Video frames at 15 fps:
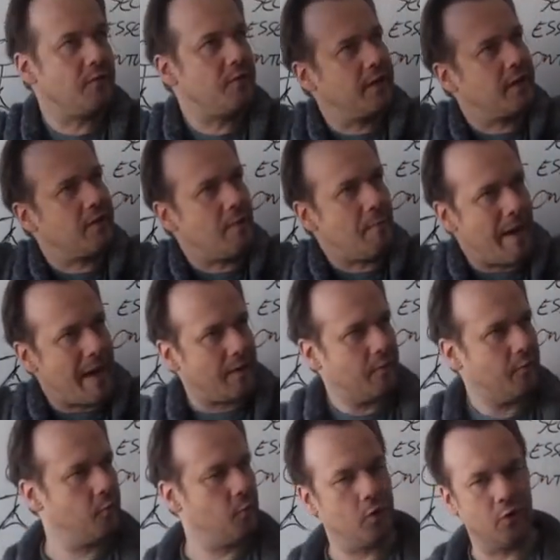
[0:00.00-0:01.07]
if you think of the
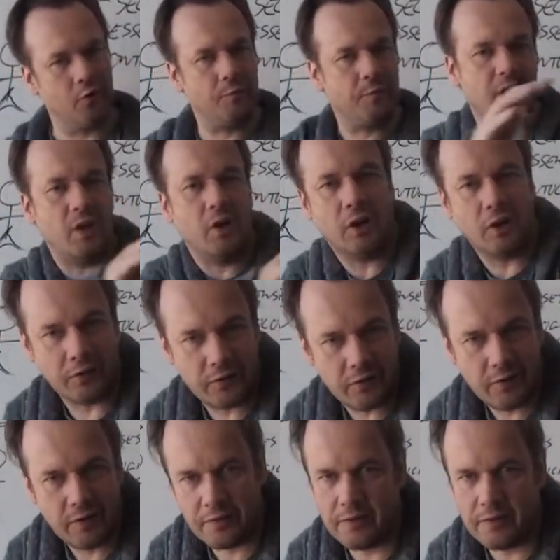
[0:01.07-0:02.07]
metaphor of beyond